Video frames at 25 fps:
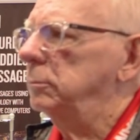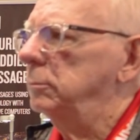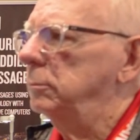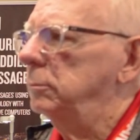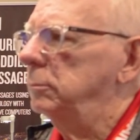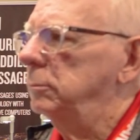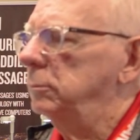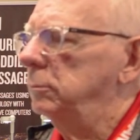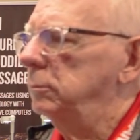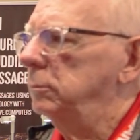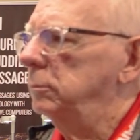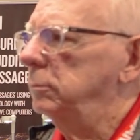
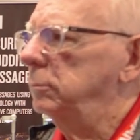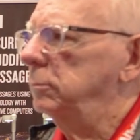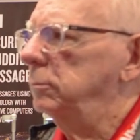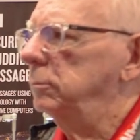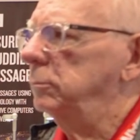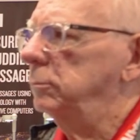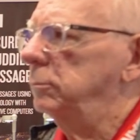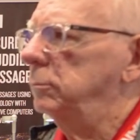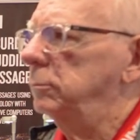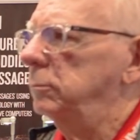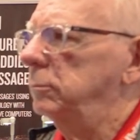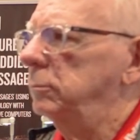
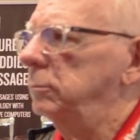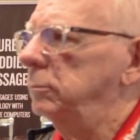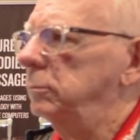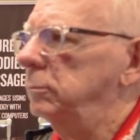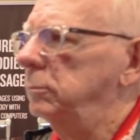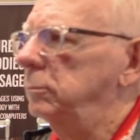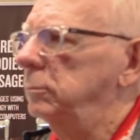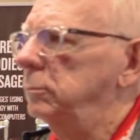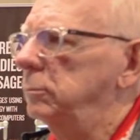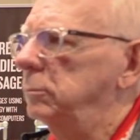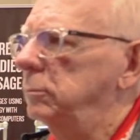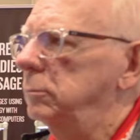
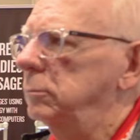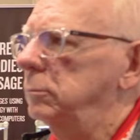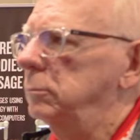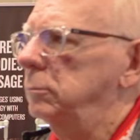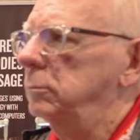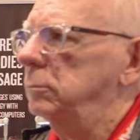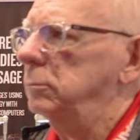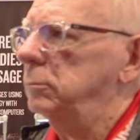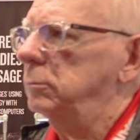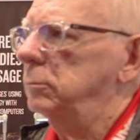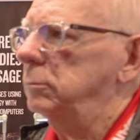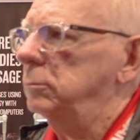
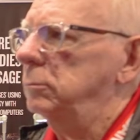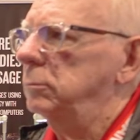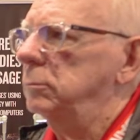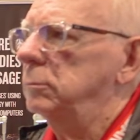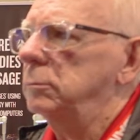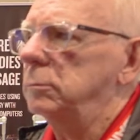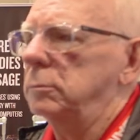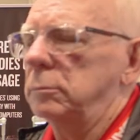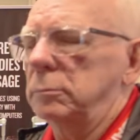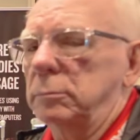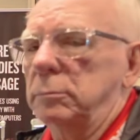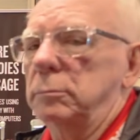
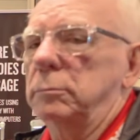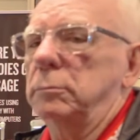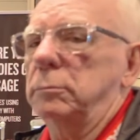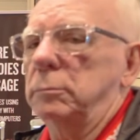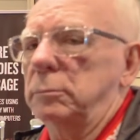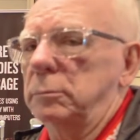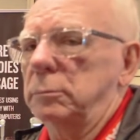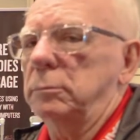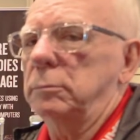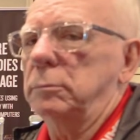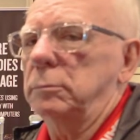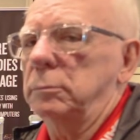
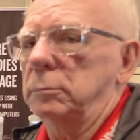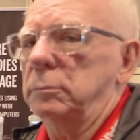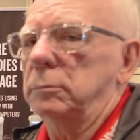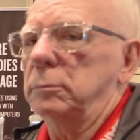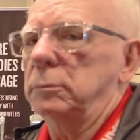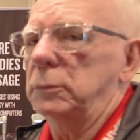No words are spoken by the person on screen.